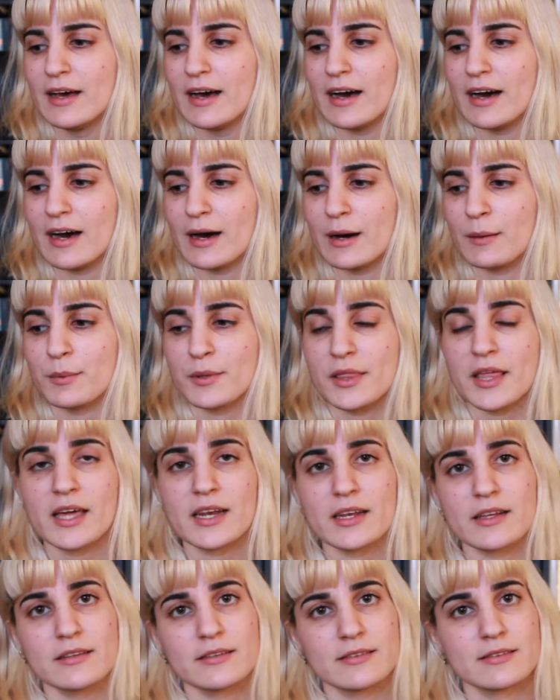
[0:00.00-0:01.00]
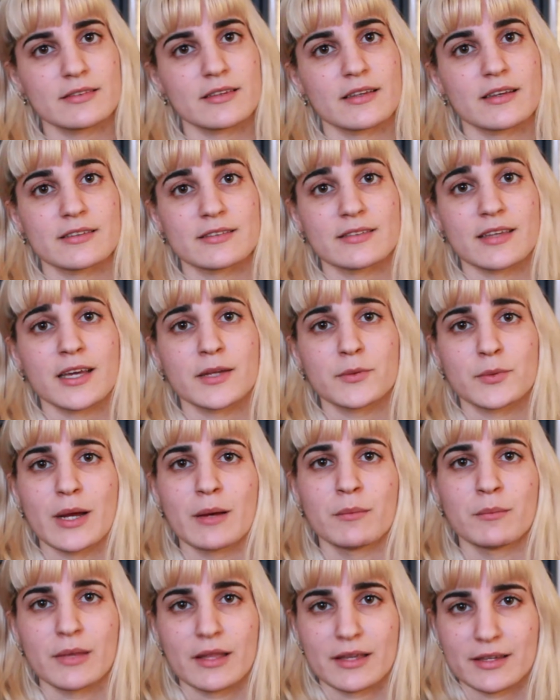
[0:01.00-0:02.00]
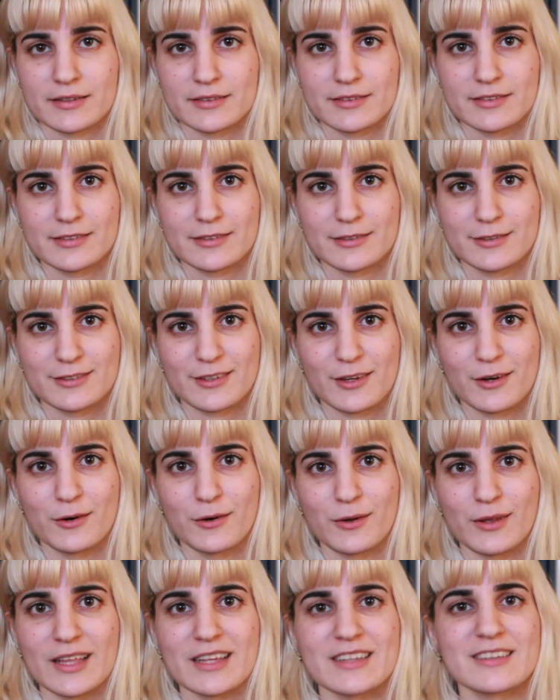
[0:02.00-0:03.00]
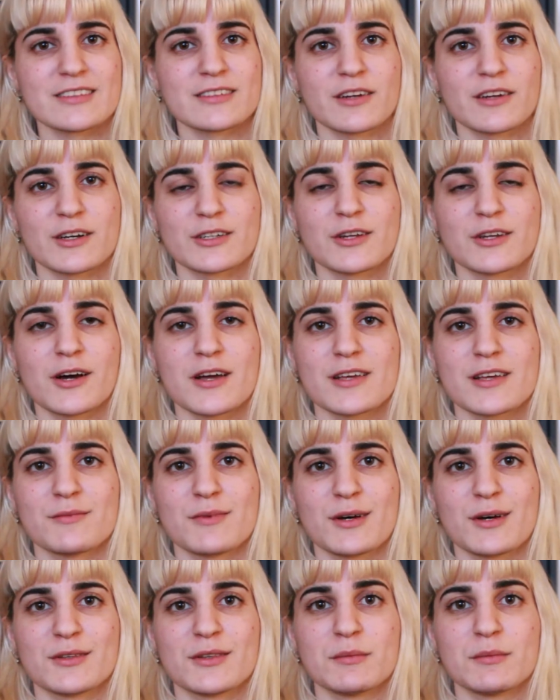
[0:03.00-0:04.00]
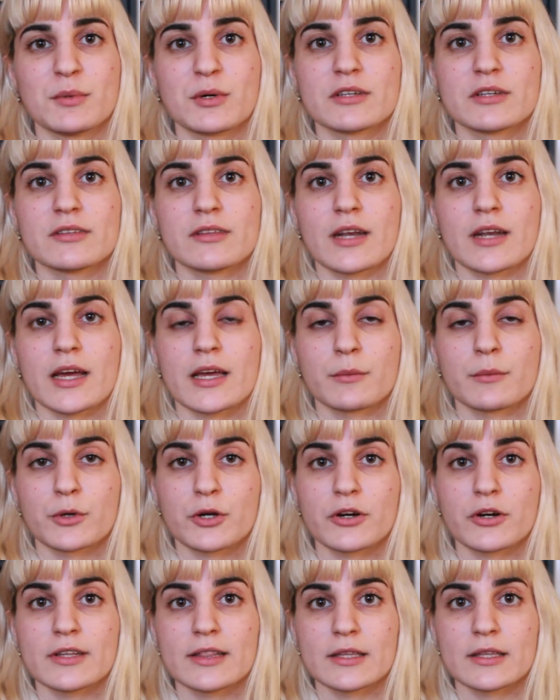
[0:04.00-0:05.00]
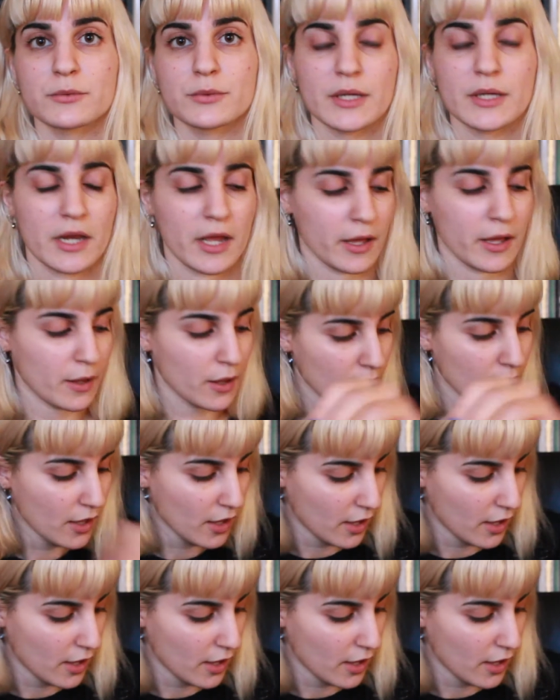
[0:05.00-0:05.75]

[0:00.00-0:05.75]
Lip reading: but that is side ramblings, so let's start talking about the books that I am currently reading.